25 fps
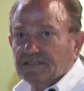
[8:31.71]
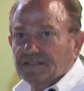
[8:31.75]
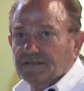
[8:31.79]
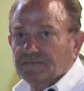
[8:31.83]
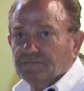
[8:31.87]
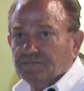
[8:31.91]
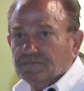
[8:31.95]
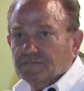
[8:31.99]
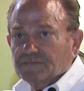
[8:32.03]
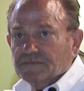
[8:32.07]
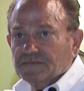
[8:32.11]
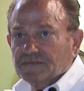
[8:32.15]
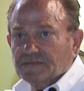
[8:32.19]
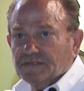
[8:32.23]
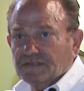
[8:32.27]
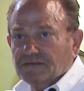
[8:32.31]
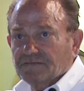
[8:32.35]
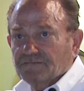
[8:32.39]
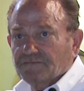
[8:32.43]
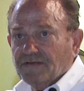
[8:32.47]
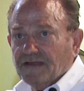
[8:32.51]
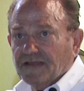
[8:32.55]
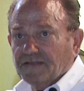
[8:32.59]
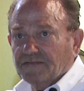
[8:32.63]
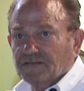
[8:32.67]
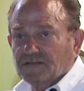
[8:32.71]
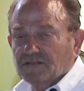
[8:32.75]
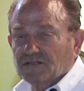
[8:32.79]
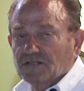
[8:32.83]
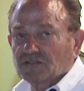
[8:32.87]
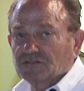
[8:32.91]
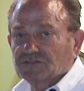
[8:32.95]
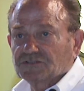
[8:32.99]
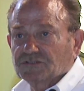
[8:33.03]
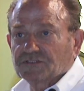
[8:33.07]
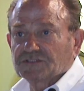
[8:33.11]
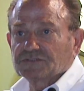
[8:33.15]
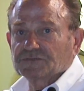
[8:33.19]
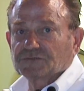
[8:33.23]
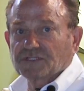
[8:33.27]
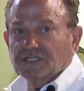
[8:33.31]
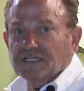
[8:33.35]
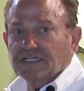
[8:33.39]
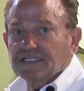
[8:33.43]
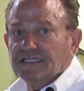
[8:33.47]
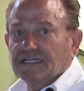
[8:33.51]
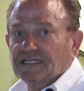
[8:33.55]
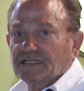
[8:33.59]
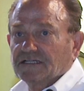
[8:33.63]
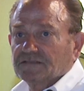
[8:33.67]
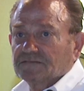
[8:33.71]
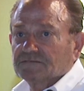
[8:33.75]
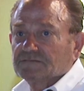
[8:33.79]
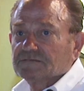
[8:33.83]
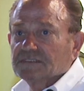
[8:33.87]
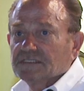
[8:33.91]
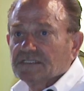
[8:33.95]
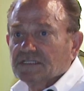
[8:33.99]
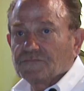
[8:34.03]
and the fact that no trees were cut down.